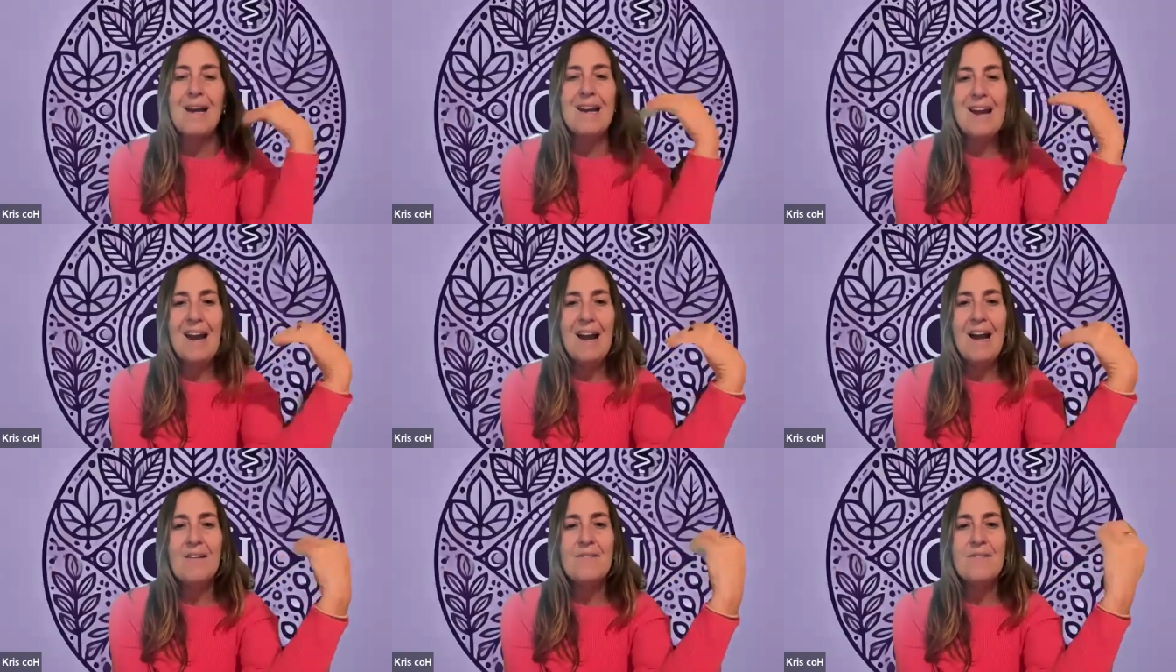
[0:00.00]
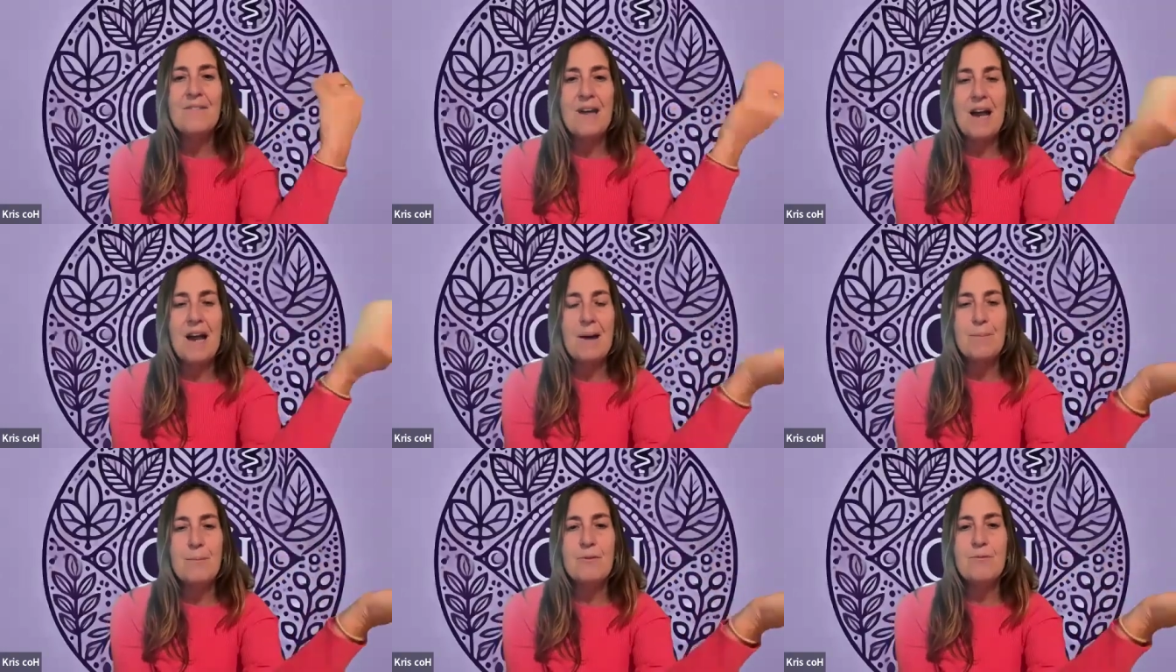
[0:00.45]
and have
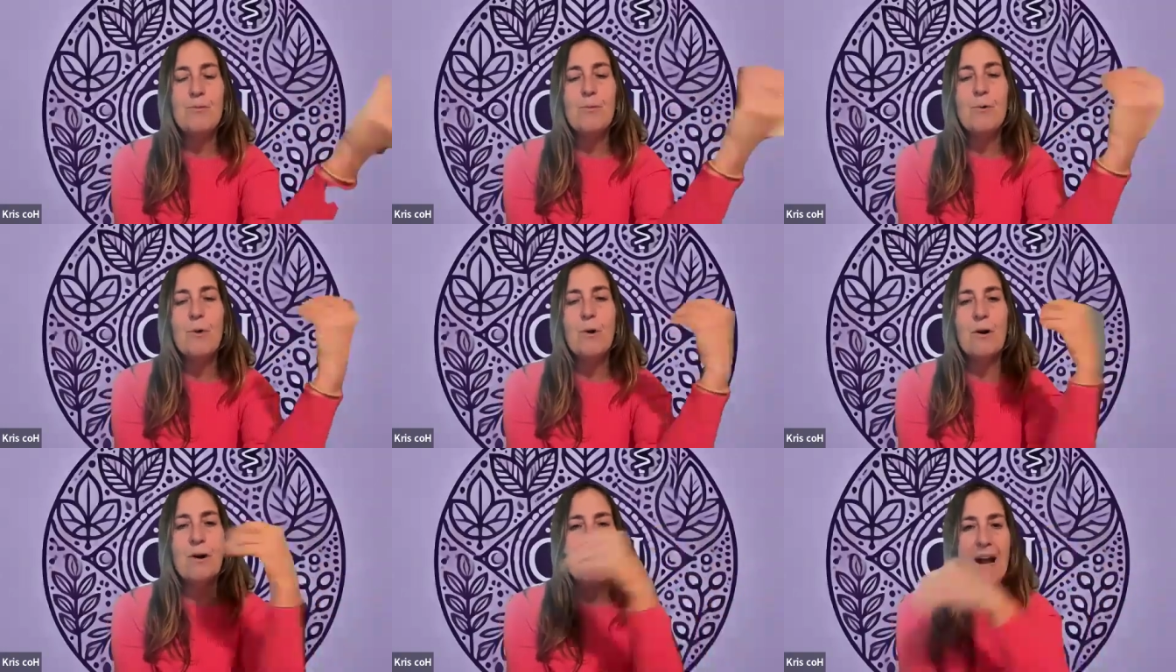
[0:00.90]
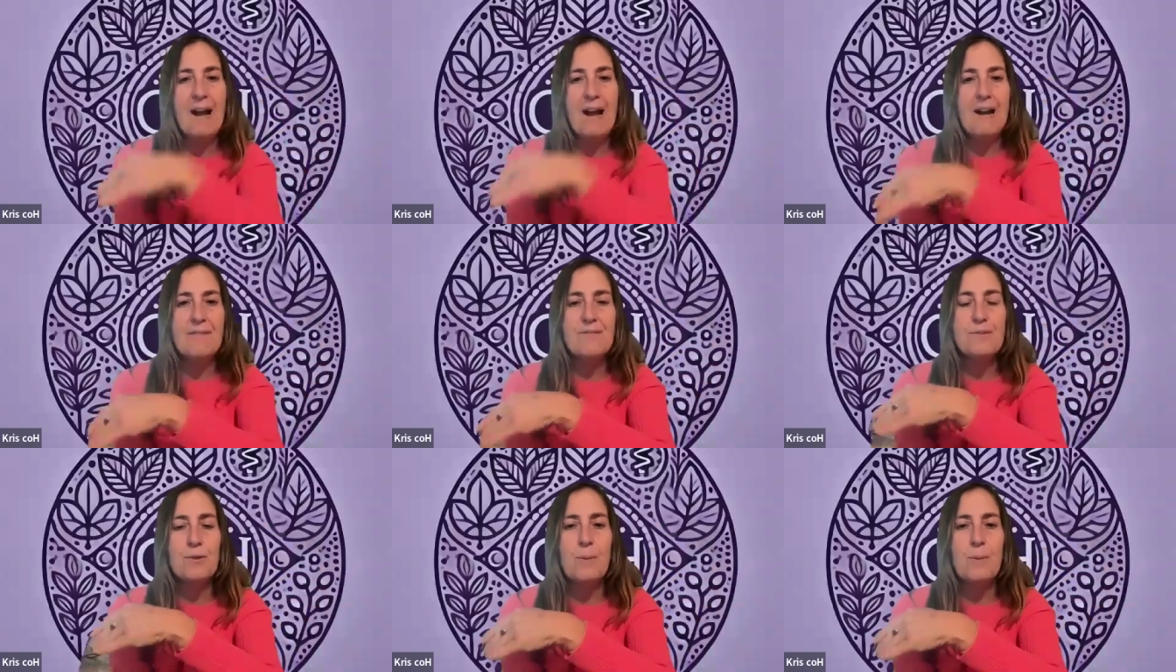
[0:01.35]
that before or
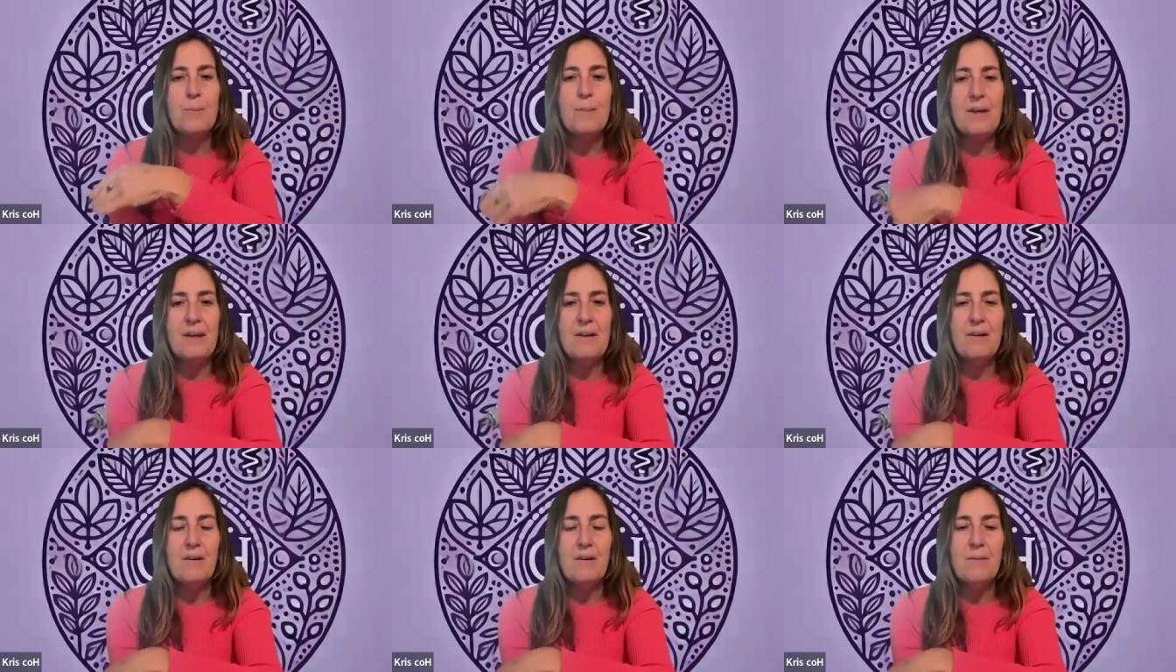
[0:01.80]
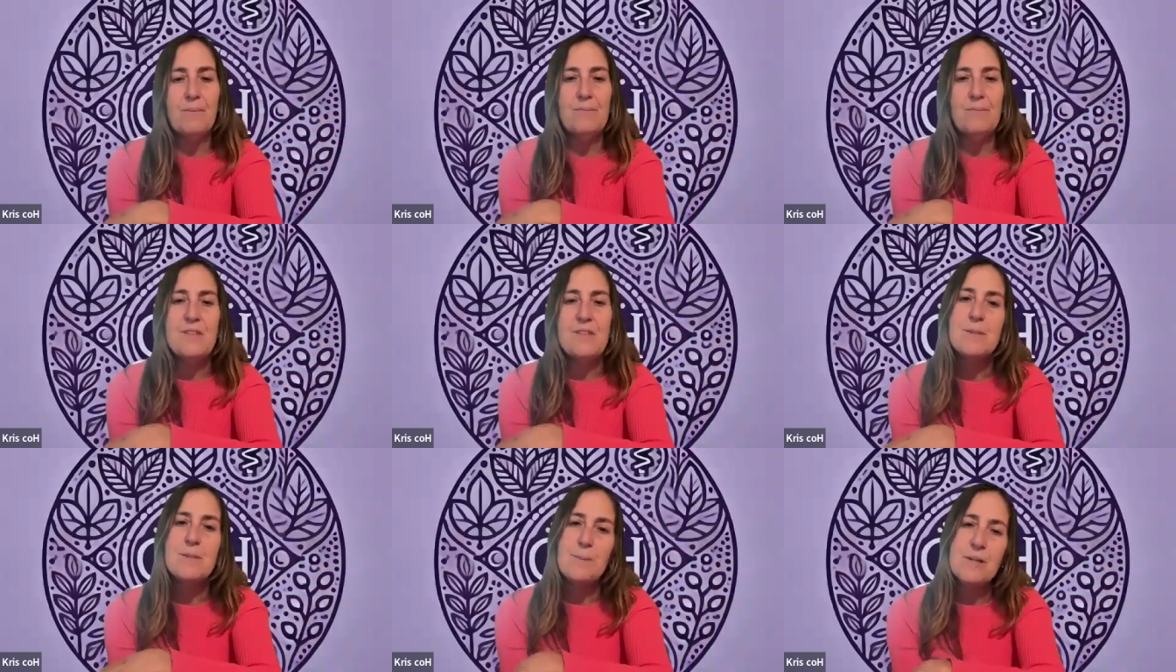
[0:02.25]
after a meal,
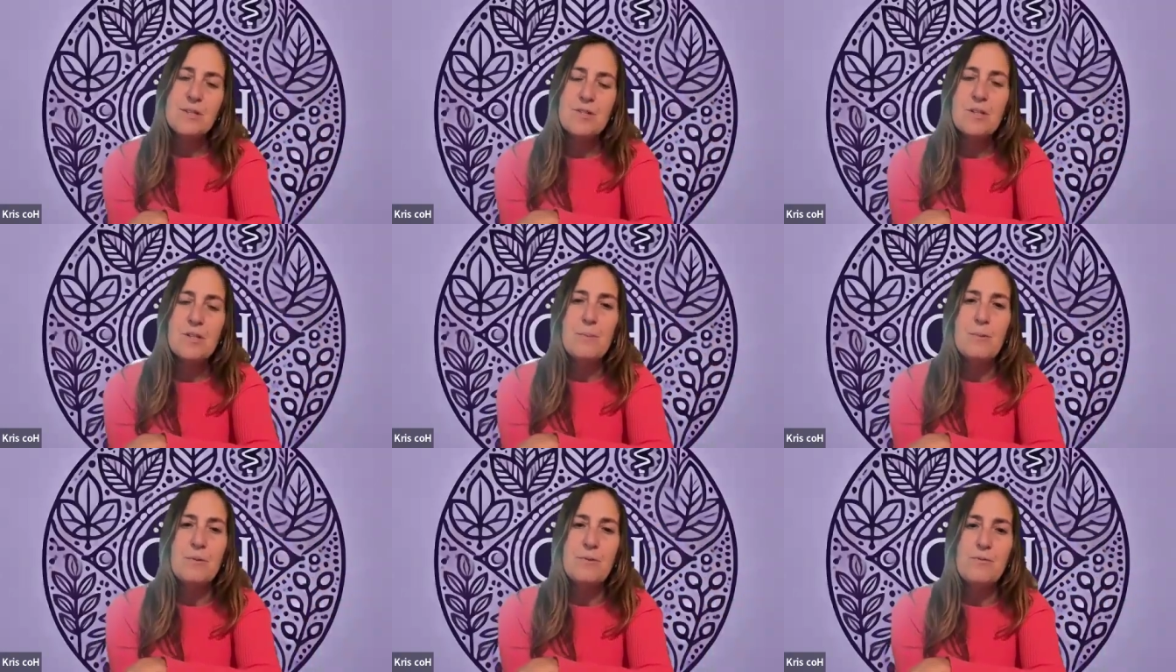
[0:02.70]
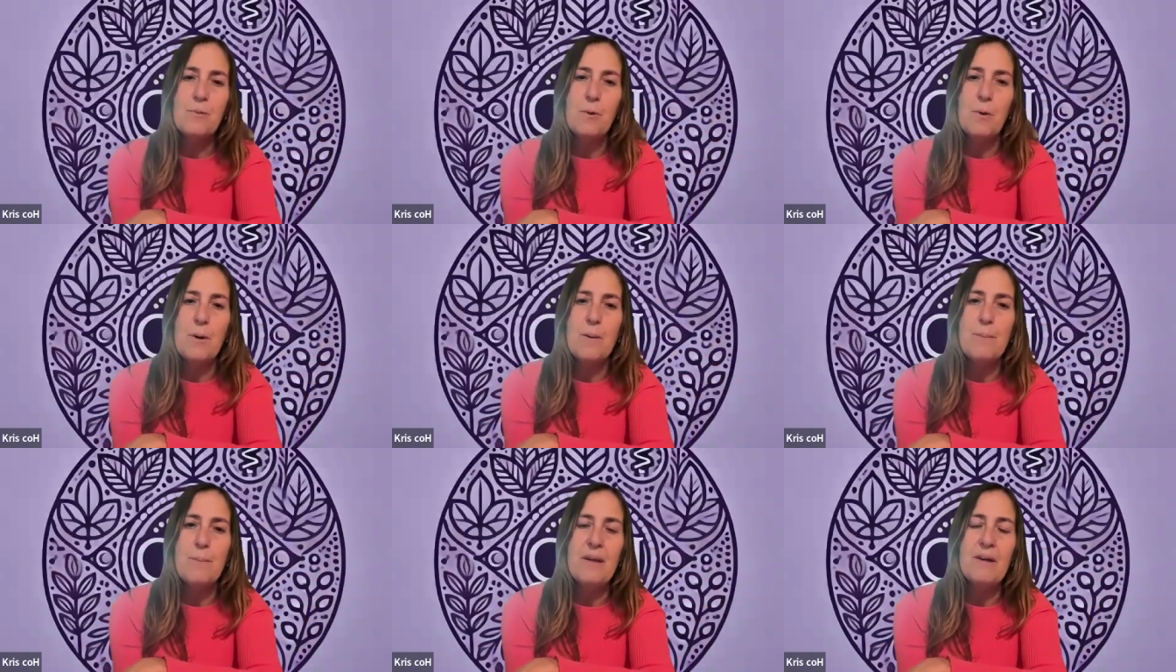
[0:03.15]
especially
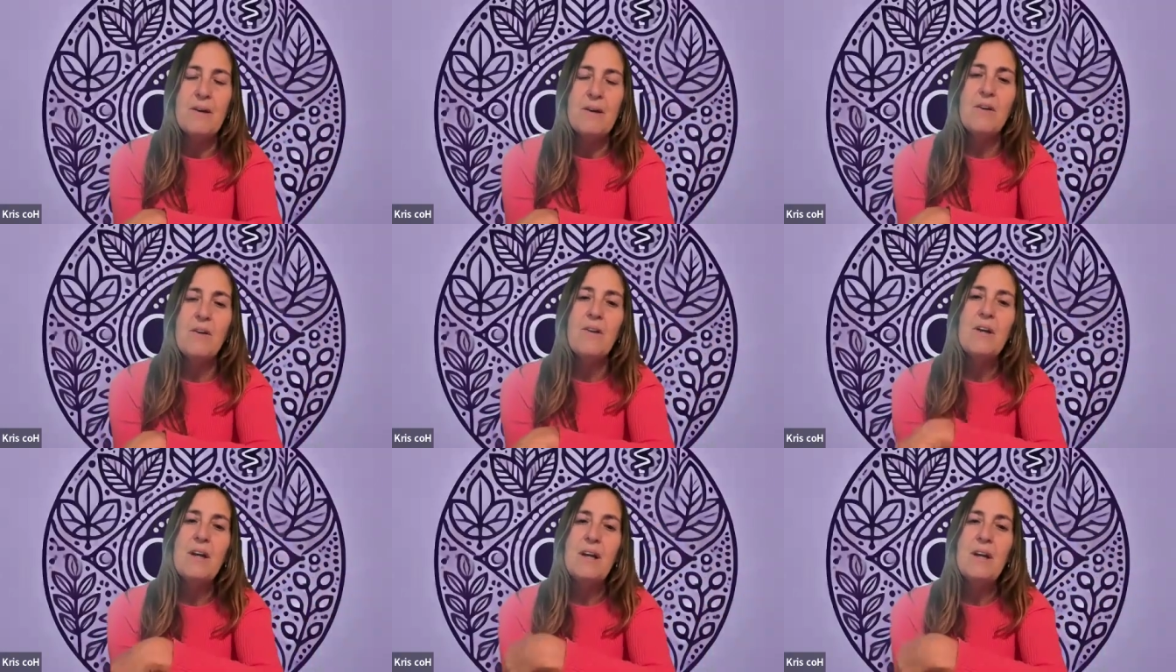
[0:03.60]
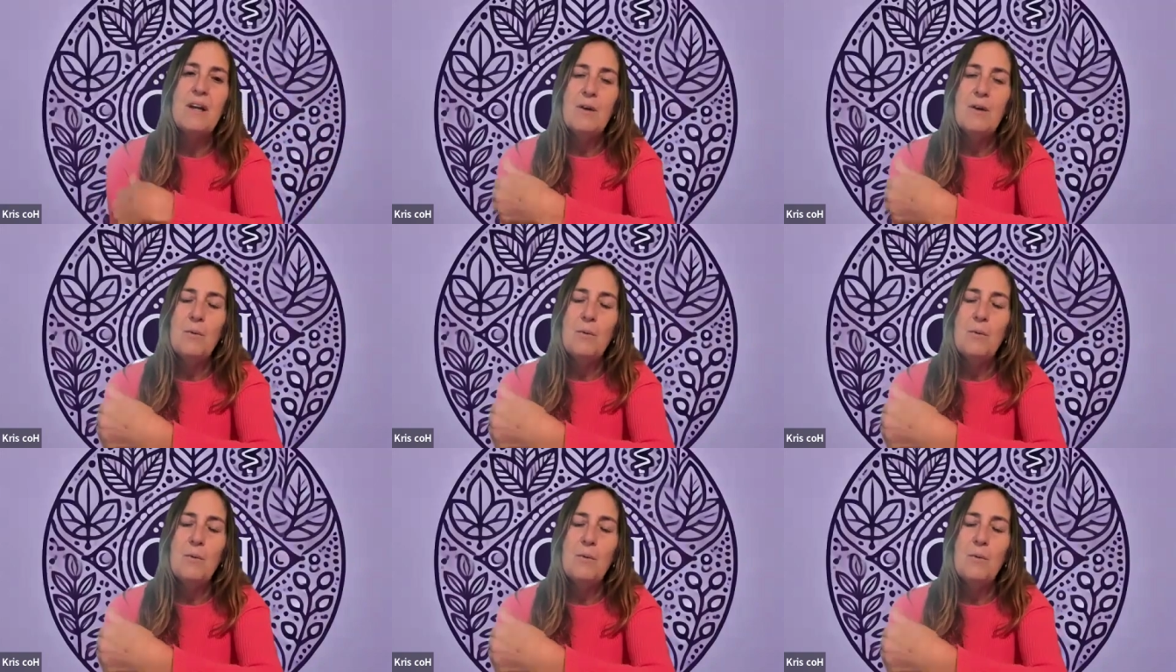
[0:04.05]
before a meal,